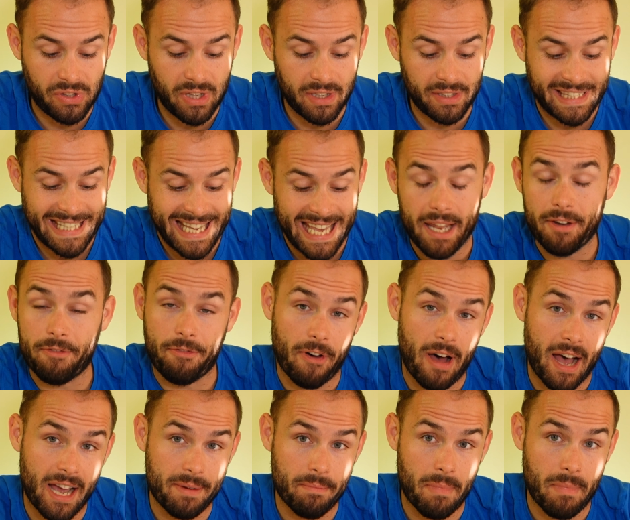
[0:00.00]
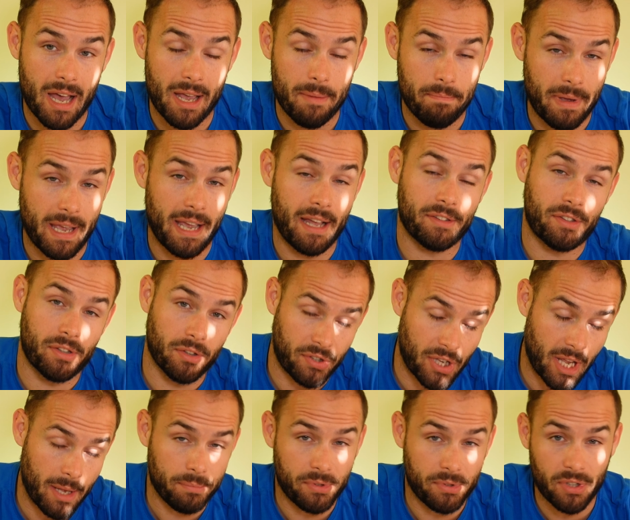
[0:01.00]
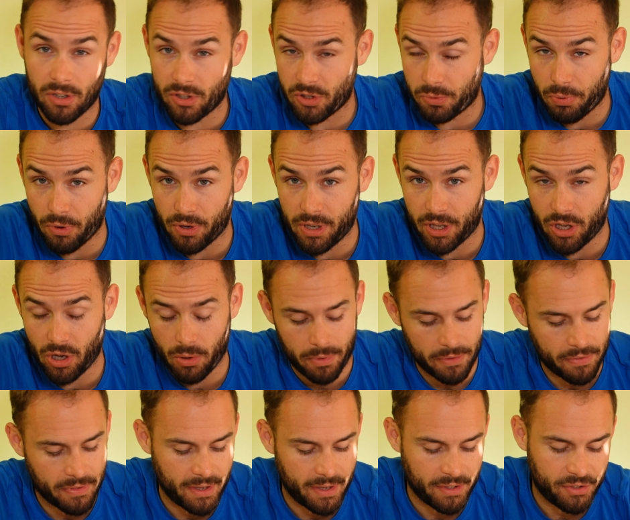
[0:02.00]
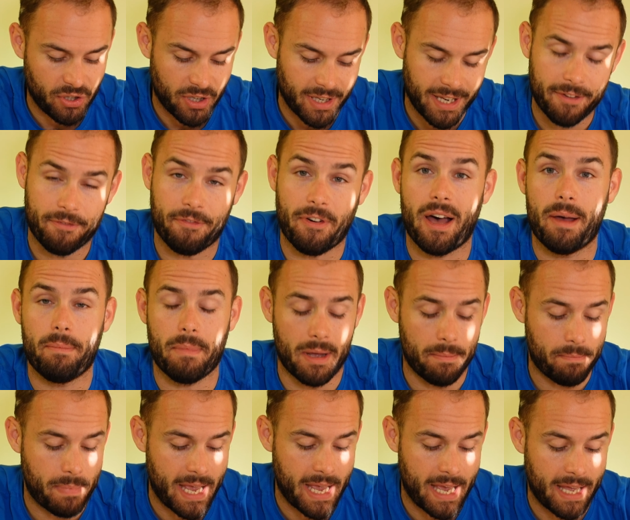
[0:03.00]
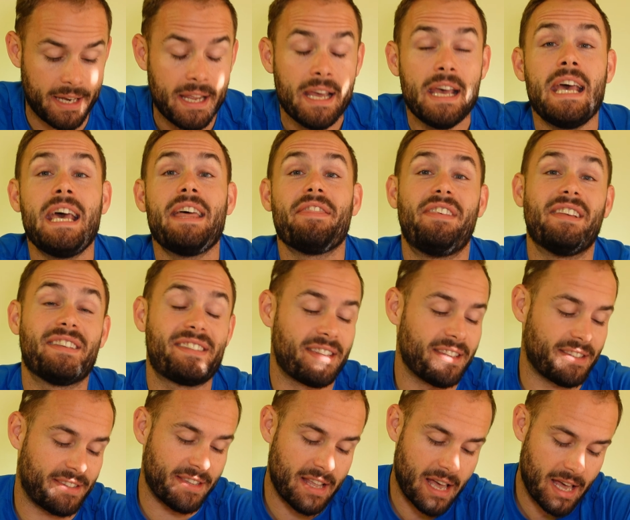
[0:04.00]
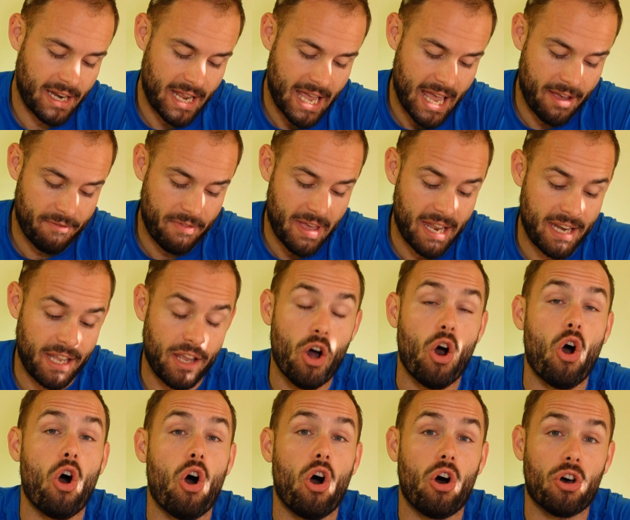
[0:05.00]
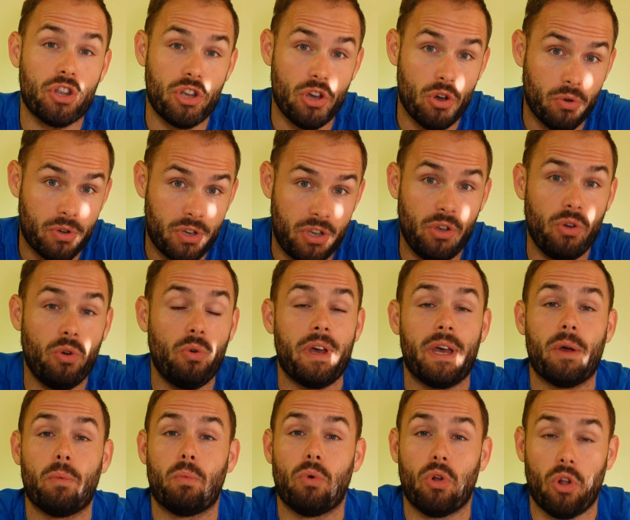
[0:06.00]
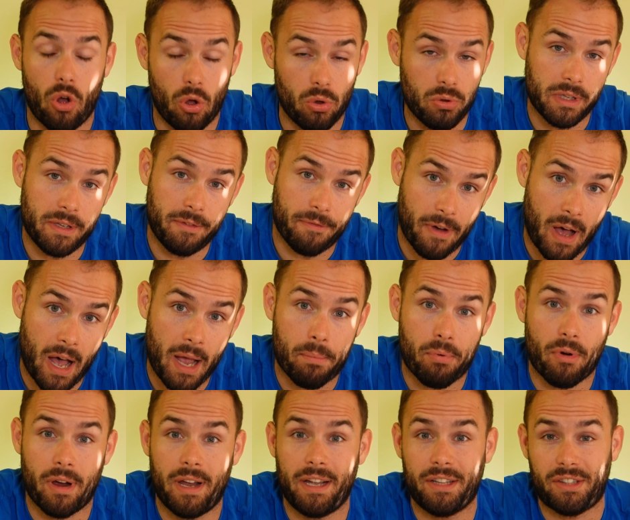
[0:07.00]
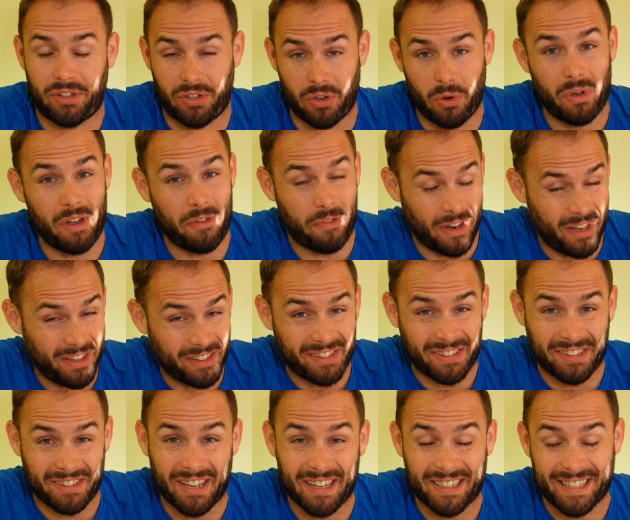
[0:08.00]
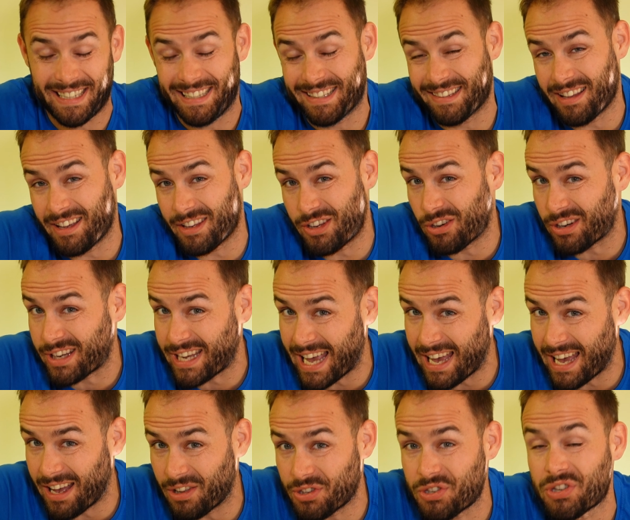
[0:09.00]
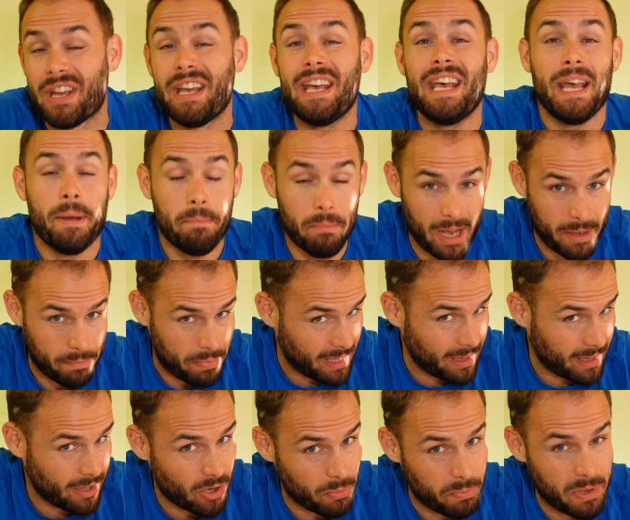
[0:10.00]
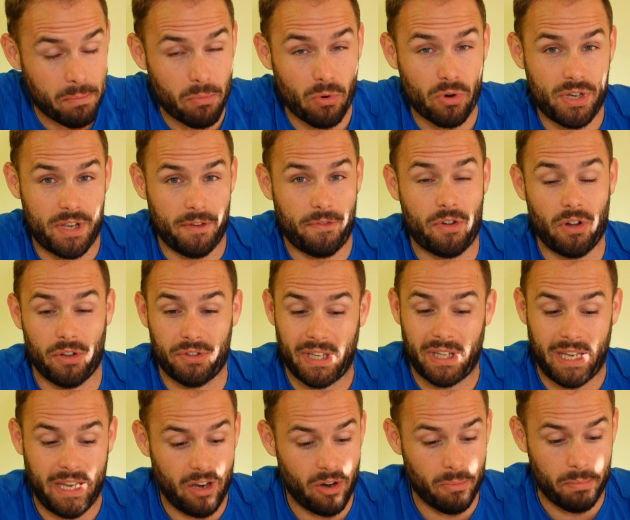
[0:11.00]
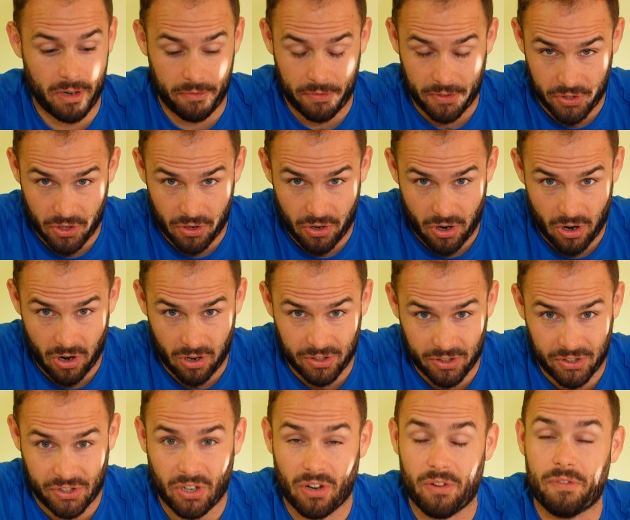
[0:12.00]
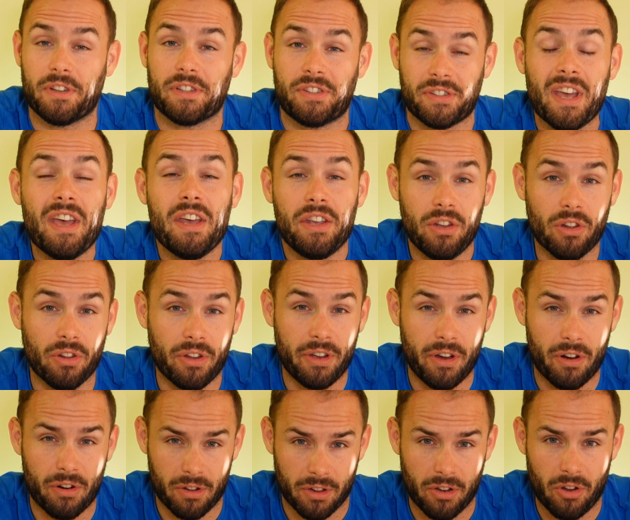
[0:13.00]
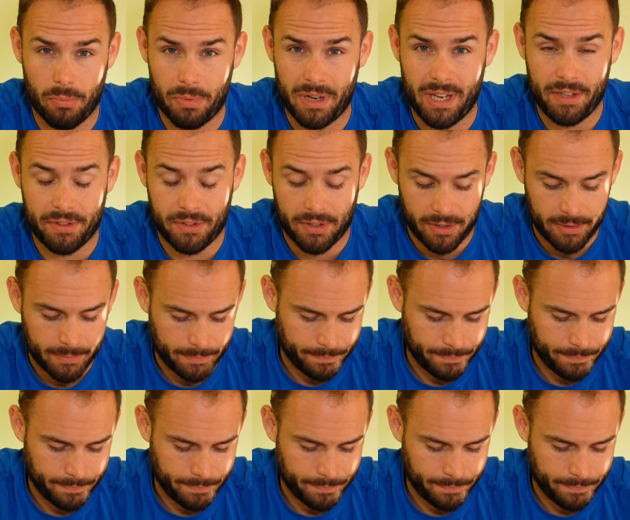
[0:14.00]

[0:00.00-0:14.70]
this to hit Find My Band. So Samsung's pretty good with this. You can hit Find My Band. This does not have any audio cue. It will only vibrate. So if it is stuck in like your couch, it might be a little bit more difficult to hear, but if it's on a hard surface, you'll hear it a little bit easier.